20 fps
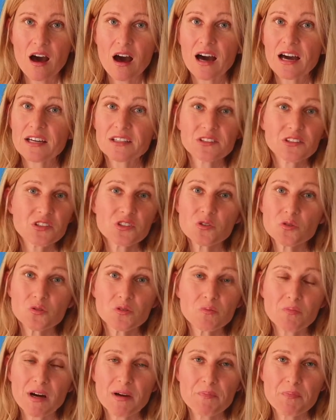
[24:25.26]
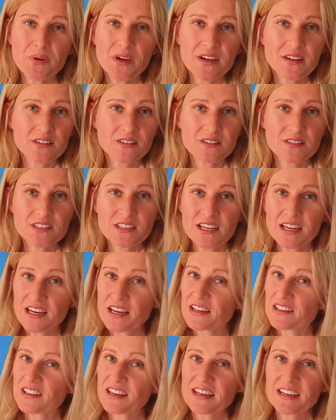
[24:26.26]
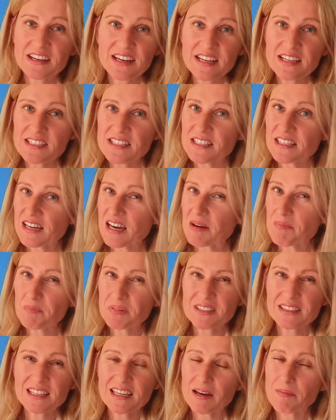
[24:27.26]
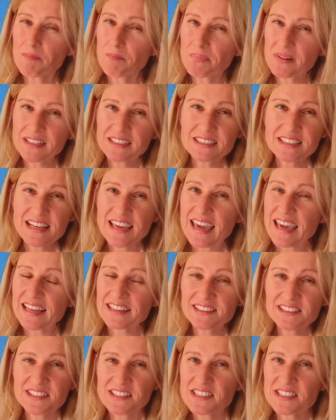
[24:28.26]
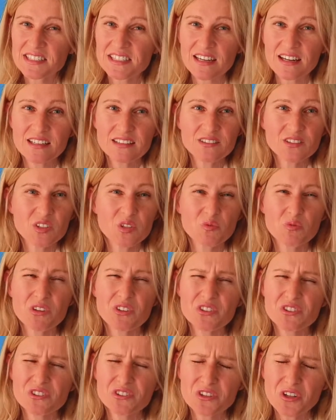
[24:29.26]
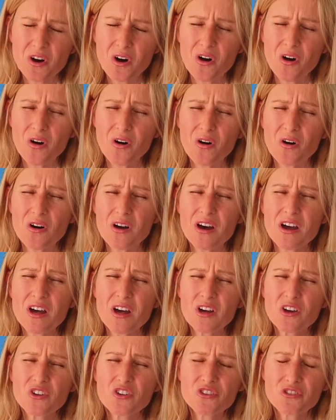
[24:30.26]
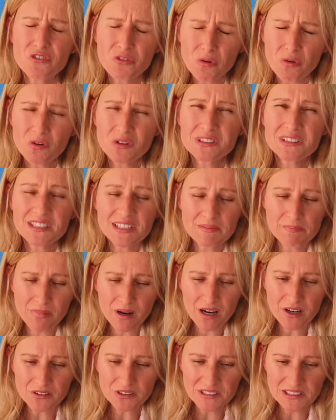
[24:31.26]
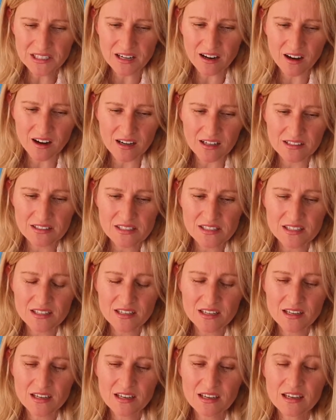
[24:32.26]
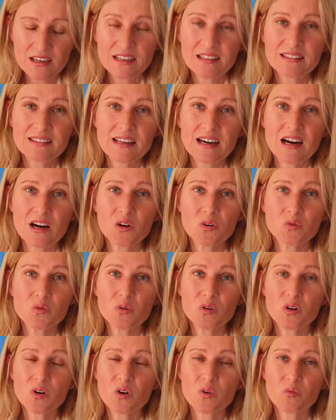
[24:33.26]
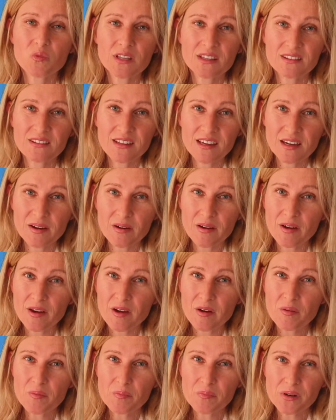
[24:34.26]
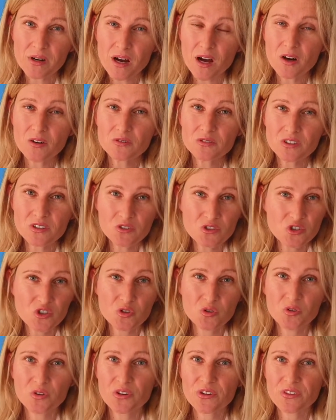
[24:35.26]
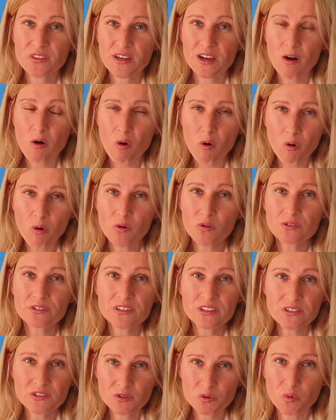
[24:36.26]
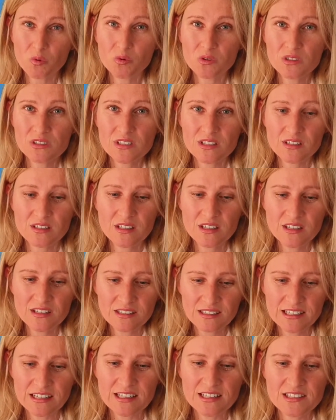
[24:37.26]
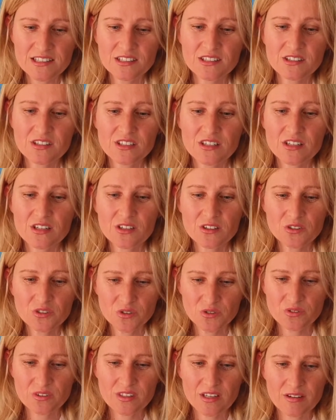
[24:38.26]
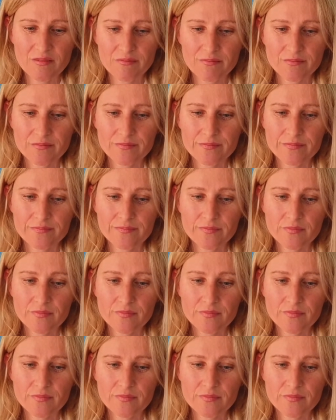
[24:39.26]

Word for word: I understood my parents. They're raising up in completely atheist country with no thought about God. And now when their proud and joy their older daughter does it to them.